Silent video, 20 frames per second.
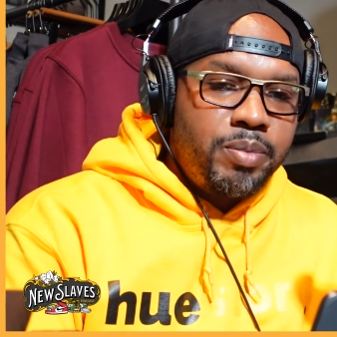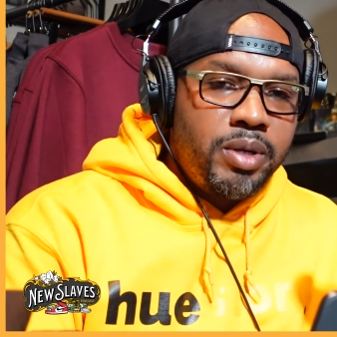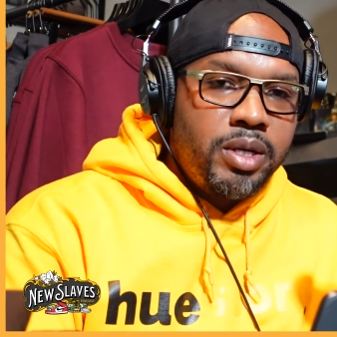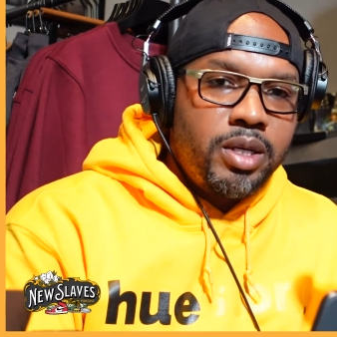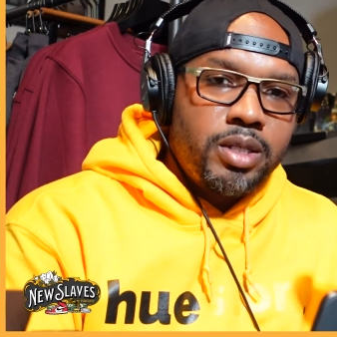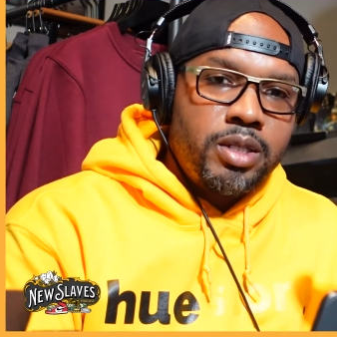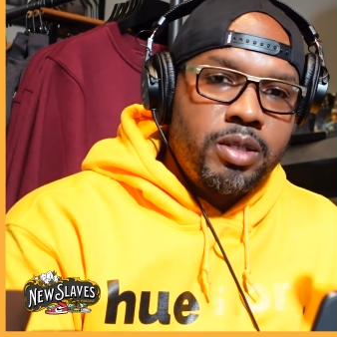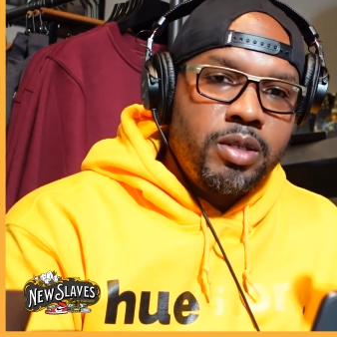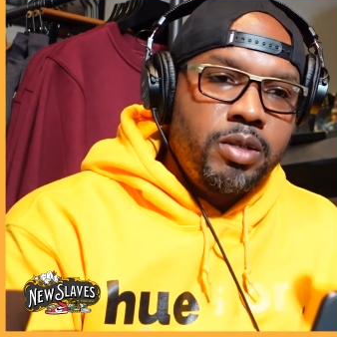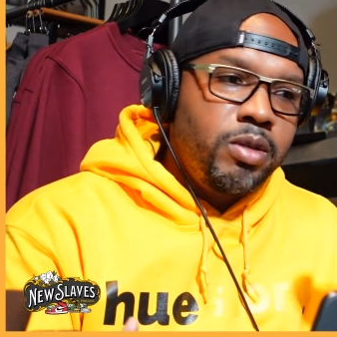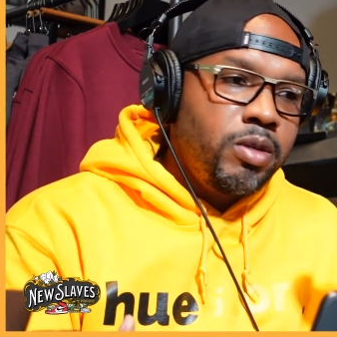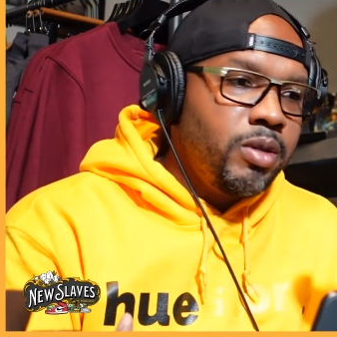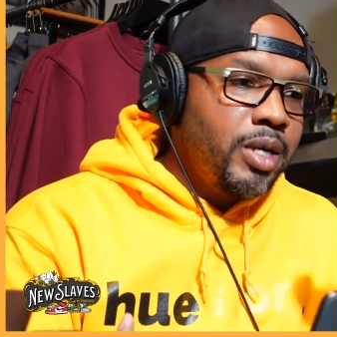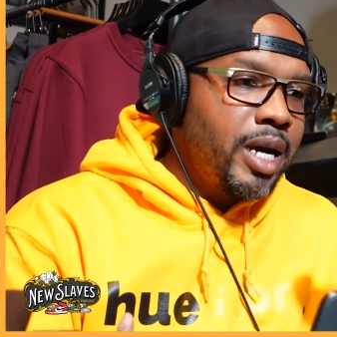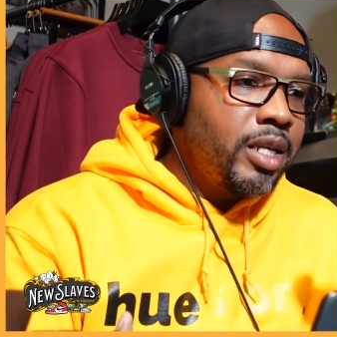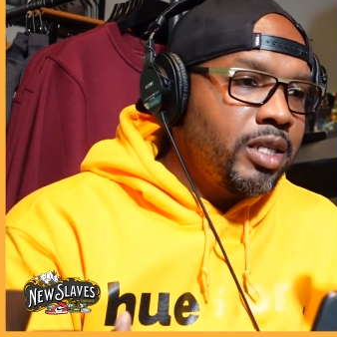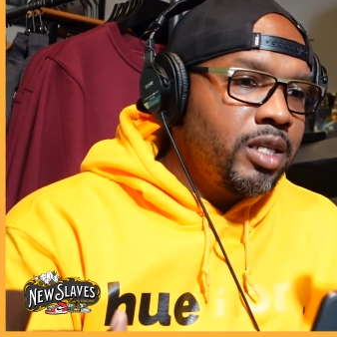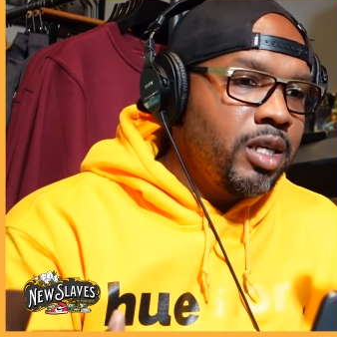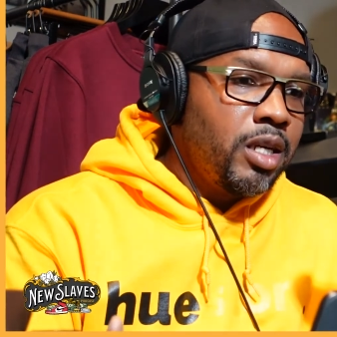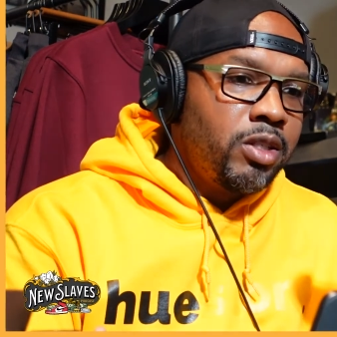But you, you
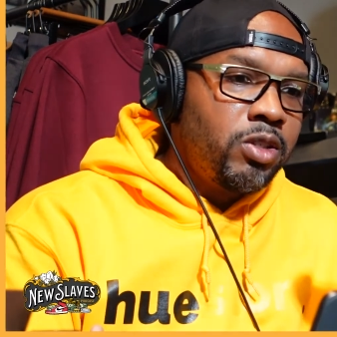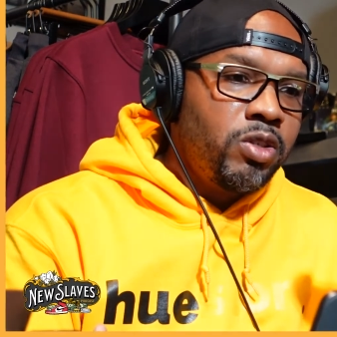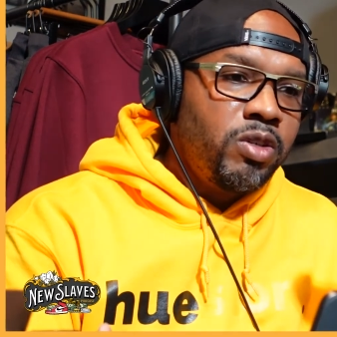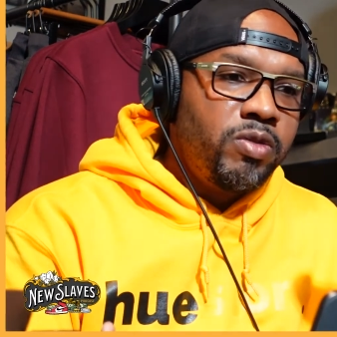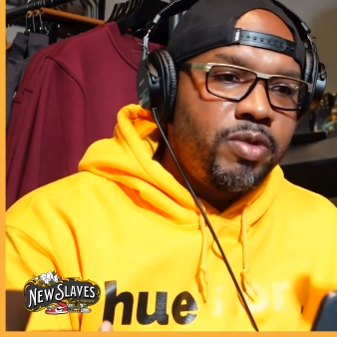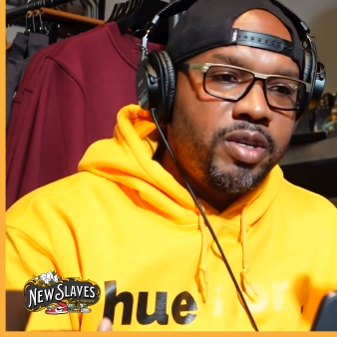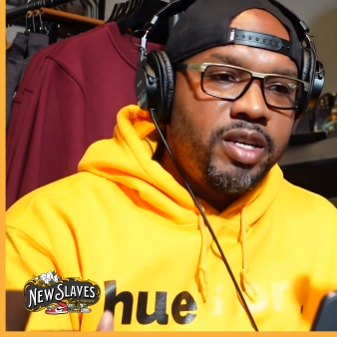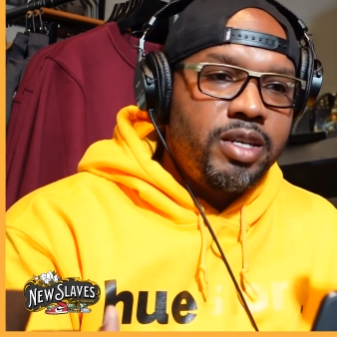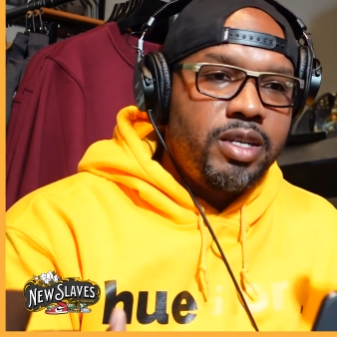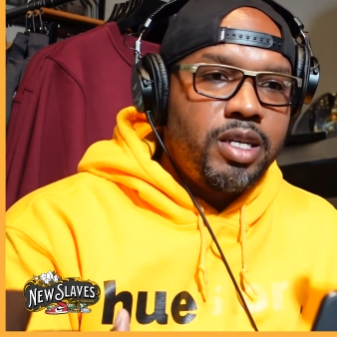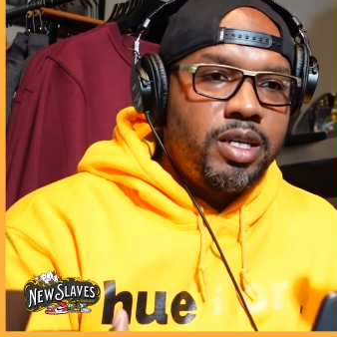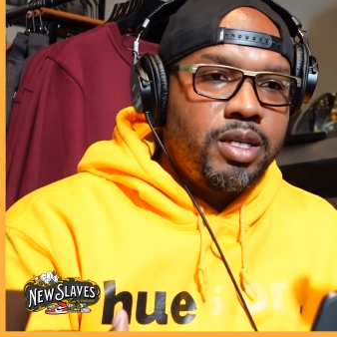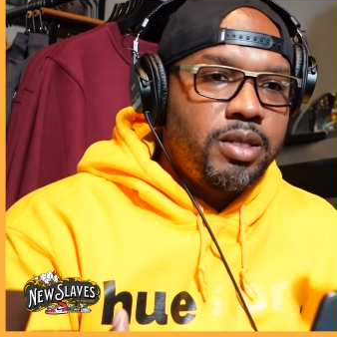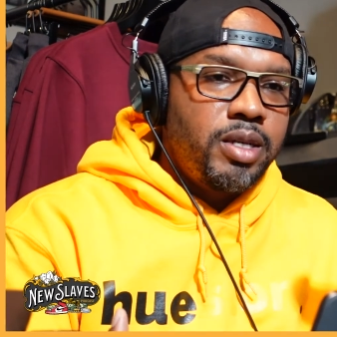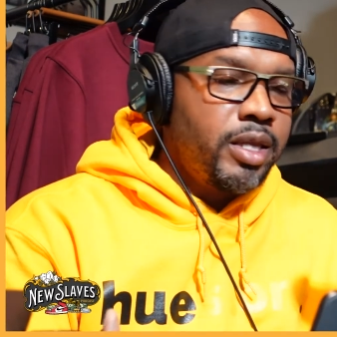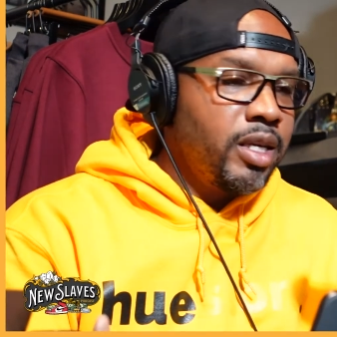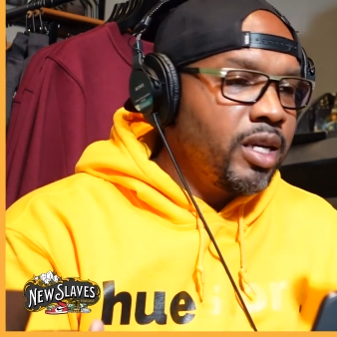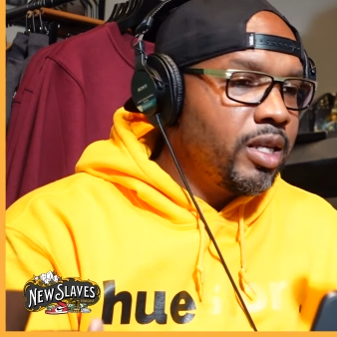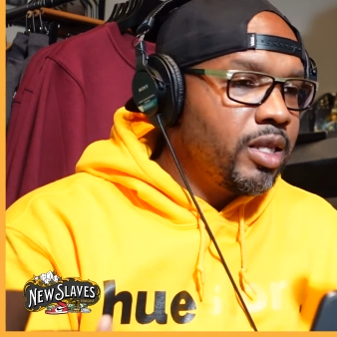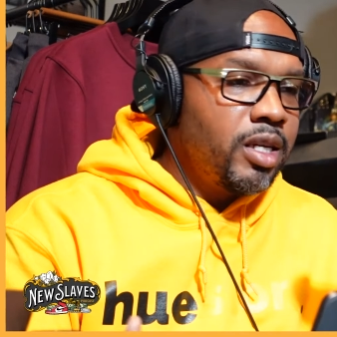got to tell the truth.
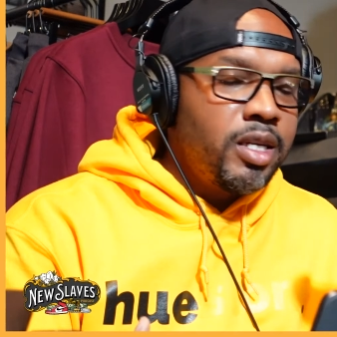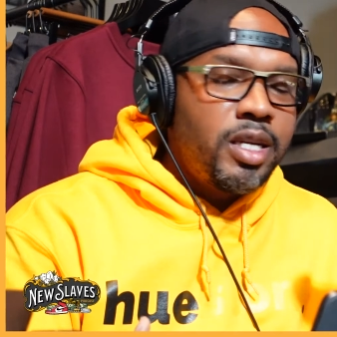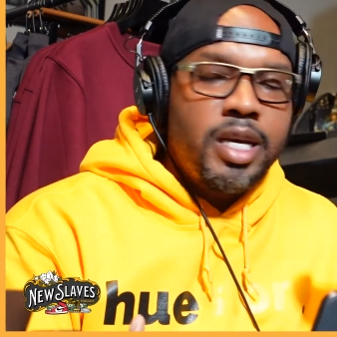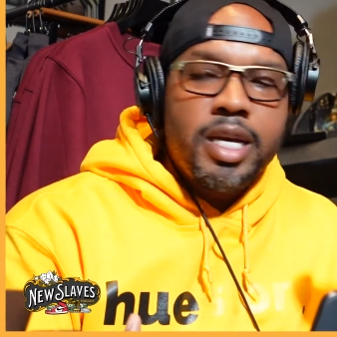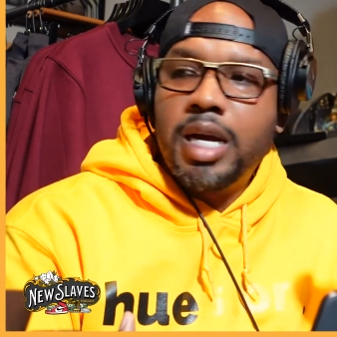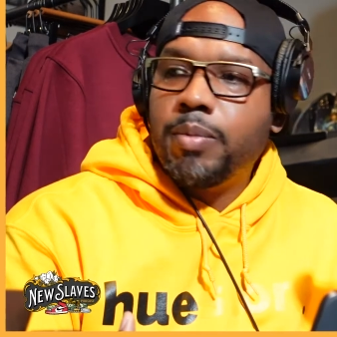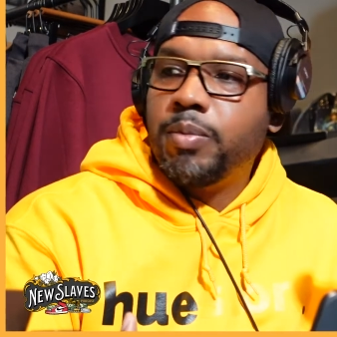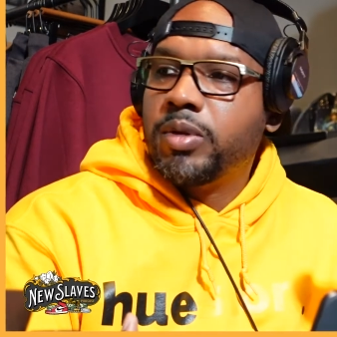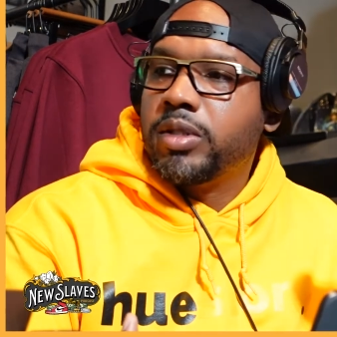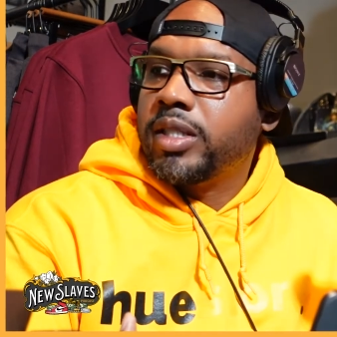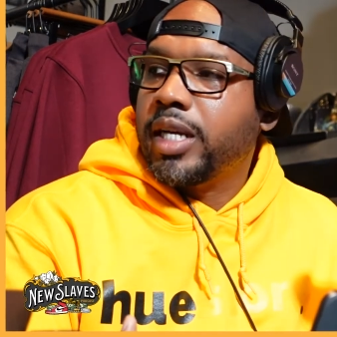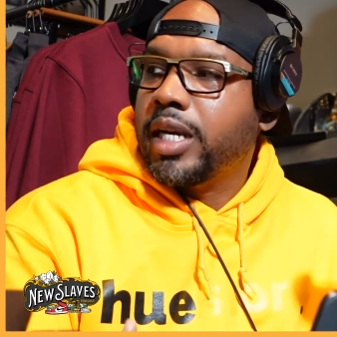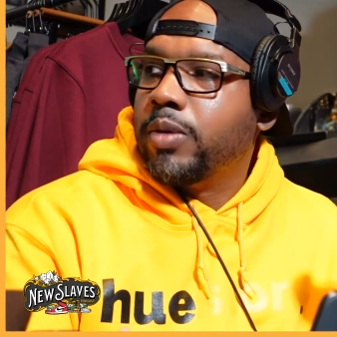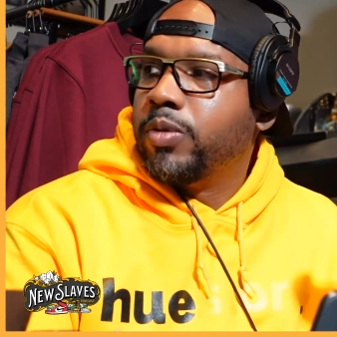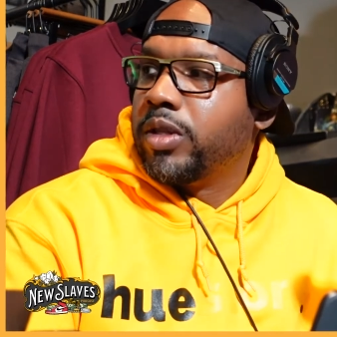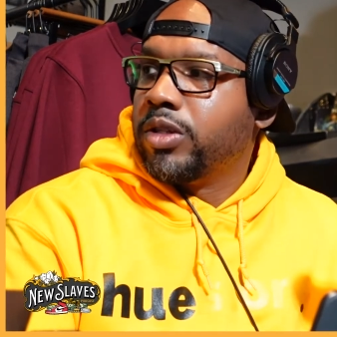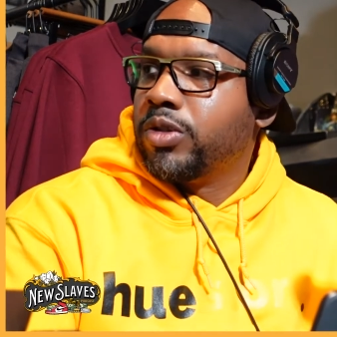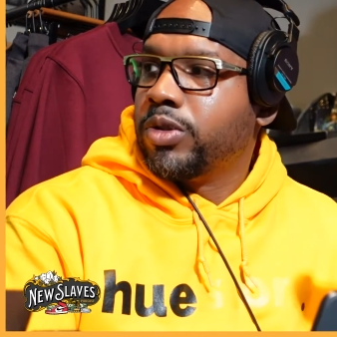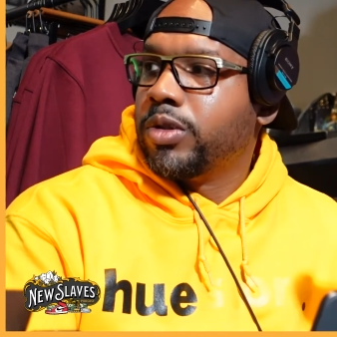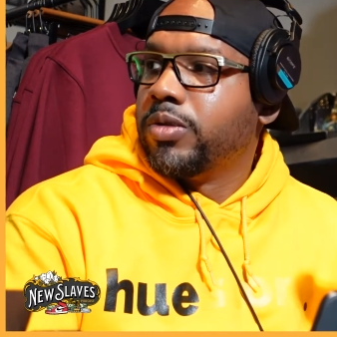At, the end of the day, I'm gonna stand
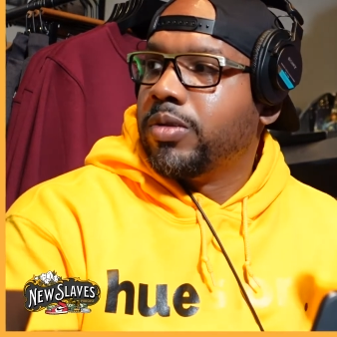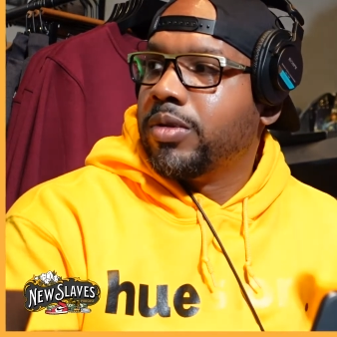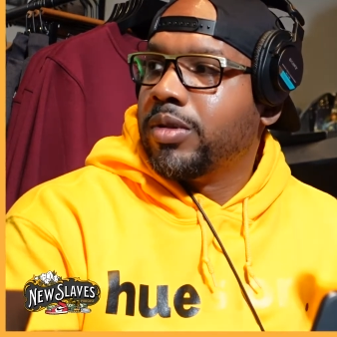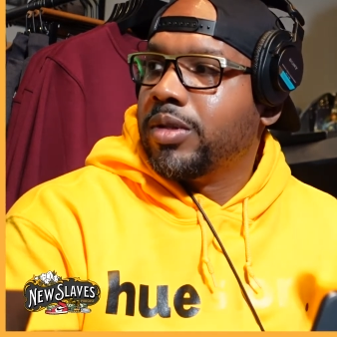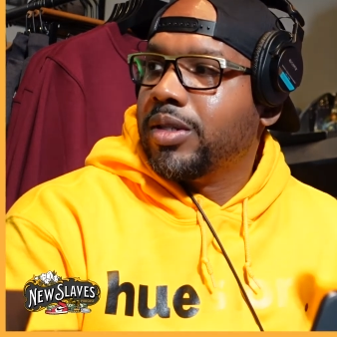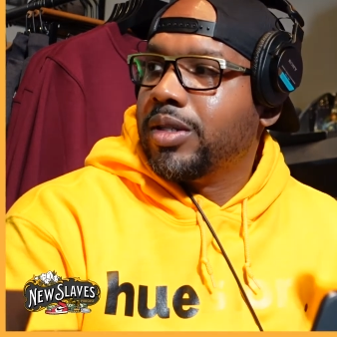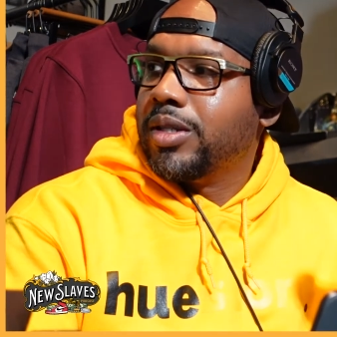with the truth.